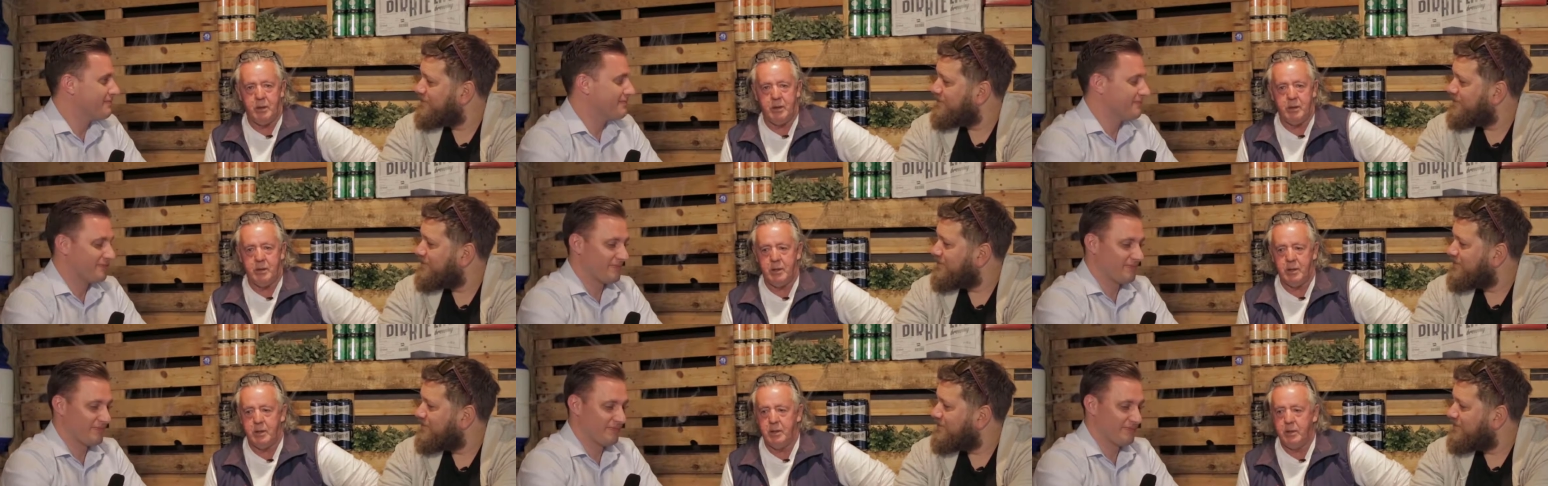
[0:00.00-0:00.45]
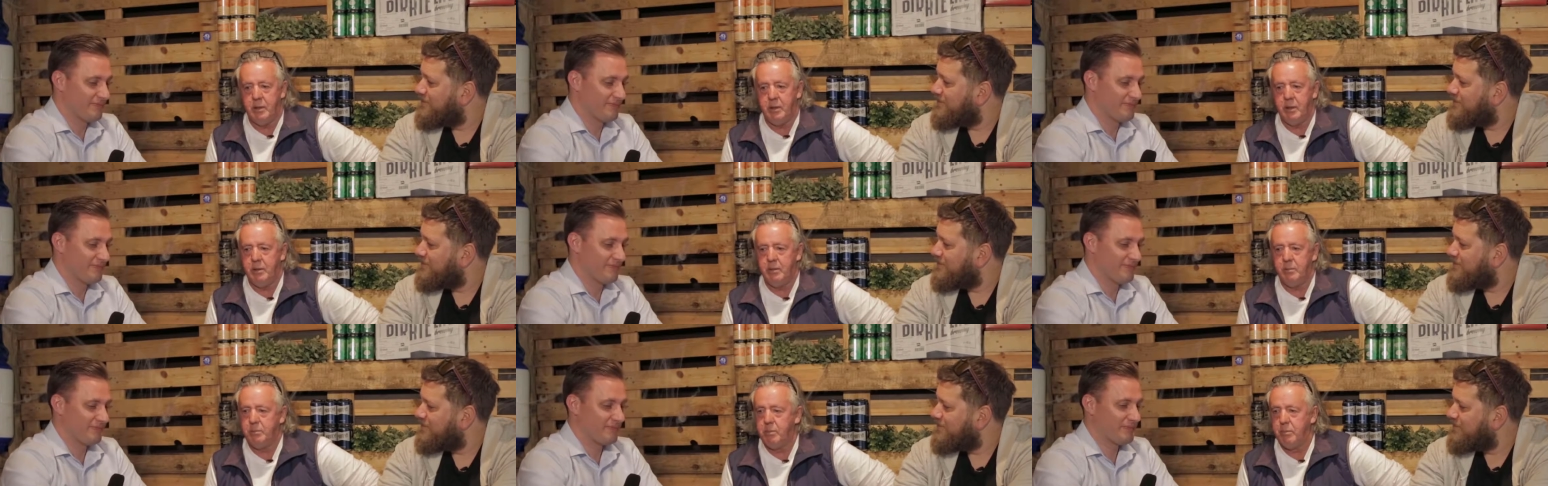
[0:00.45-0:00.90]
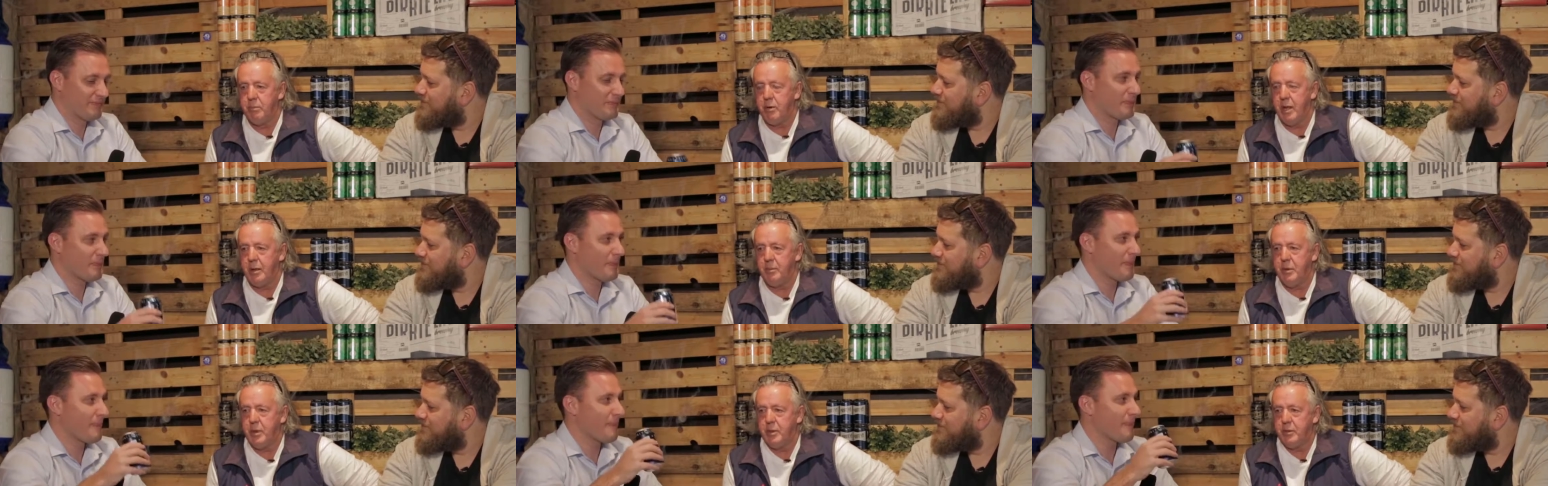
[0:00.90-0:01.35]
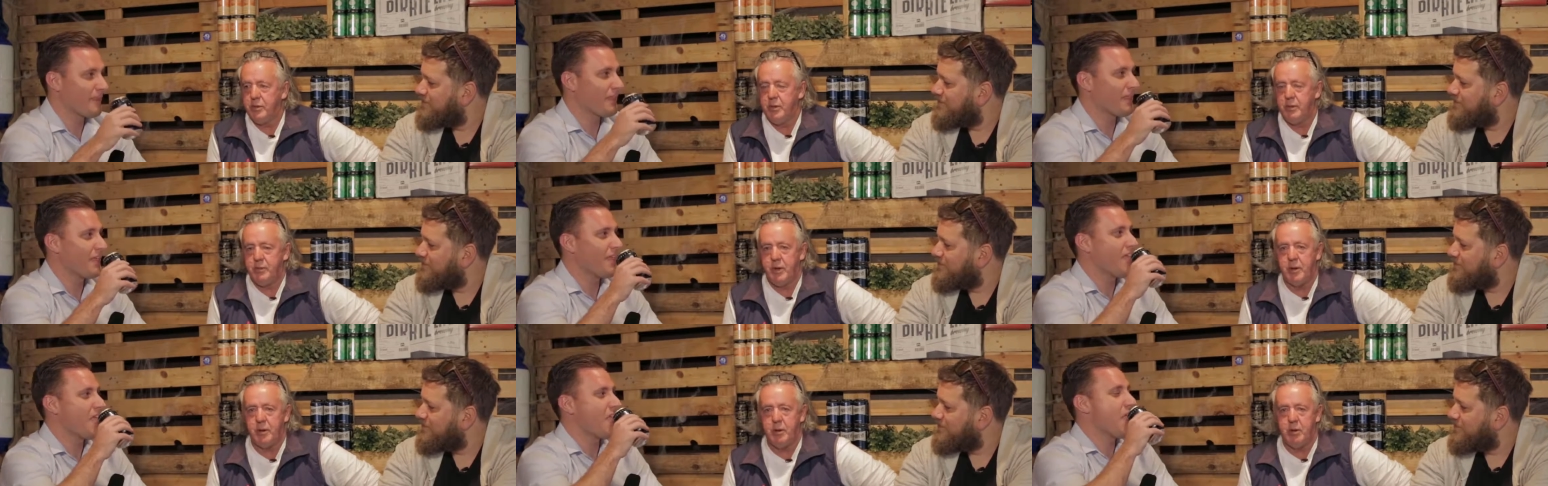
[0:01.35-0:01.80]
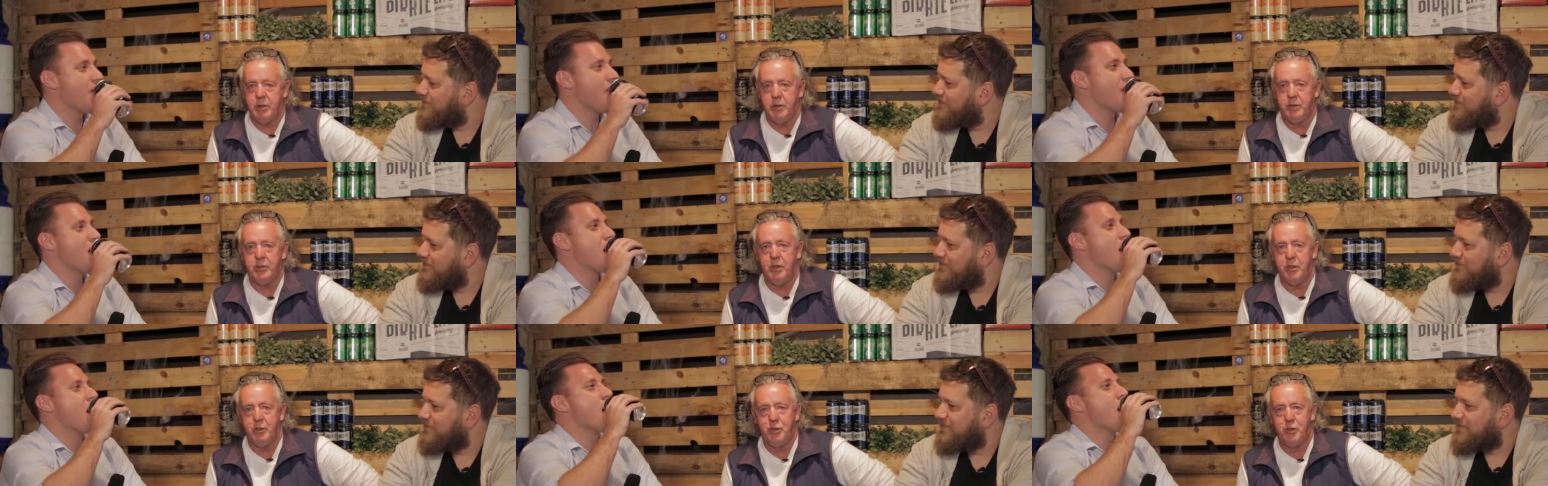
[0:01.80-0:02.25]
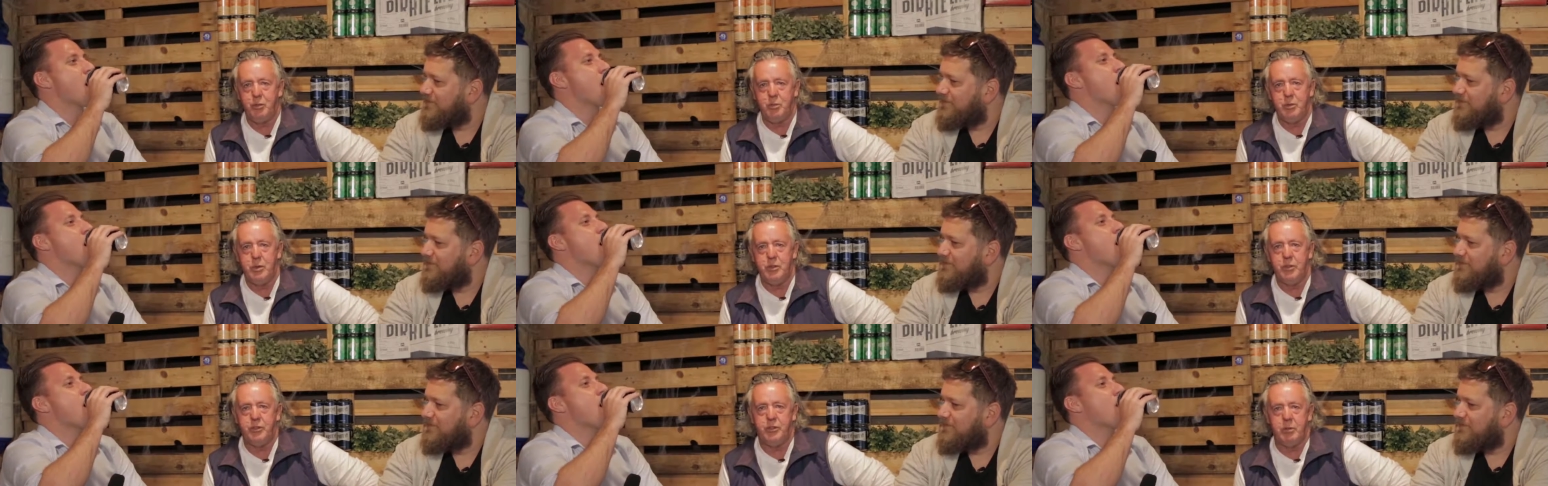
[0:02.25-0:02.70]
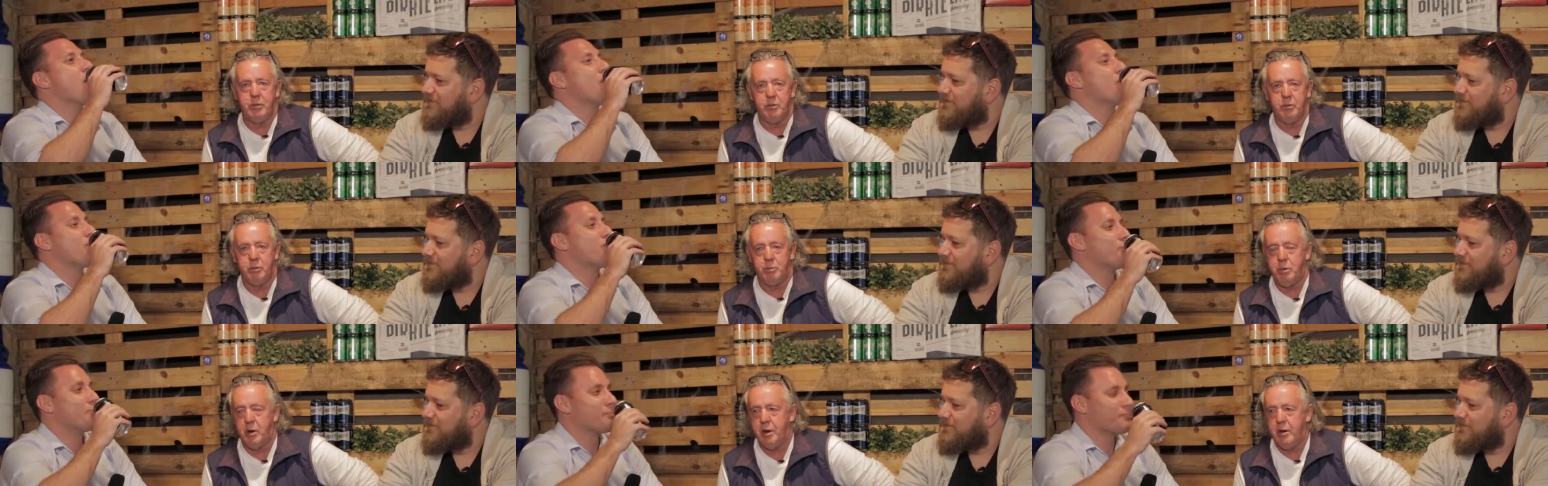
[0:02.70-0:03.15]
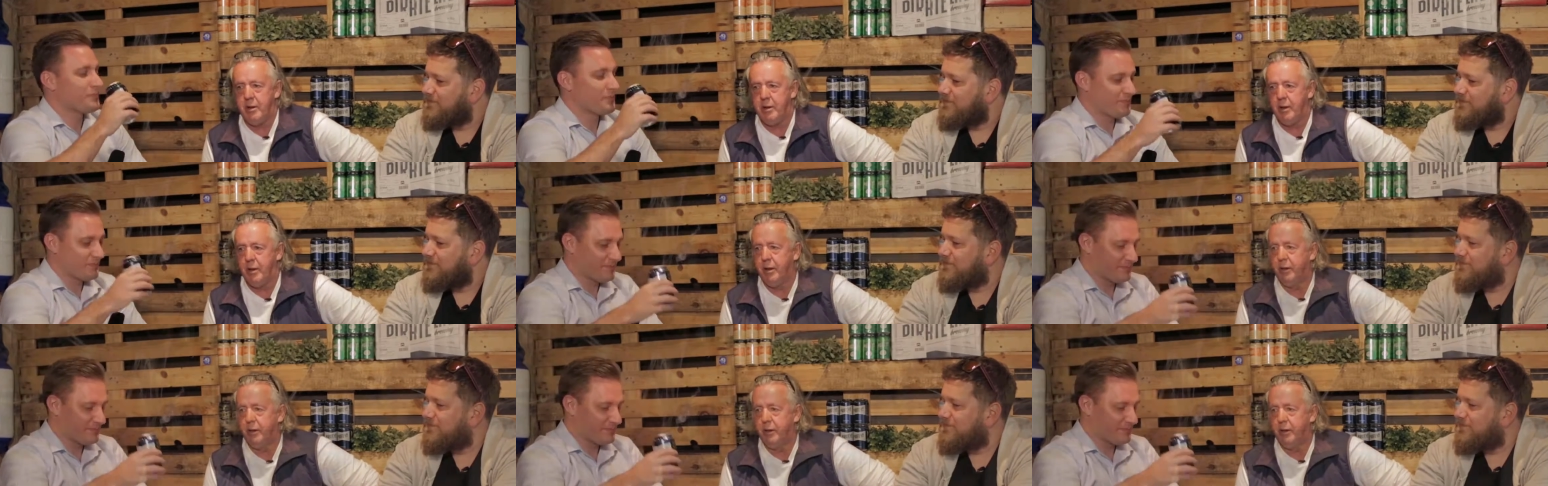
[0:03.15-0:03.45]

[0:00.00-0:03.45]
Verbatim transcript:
Speaker 1: and uh, uh, rang me at seven o'clock and said two words, and it was pirate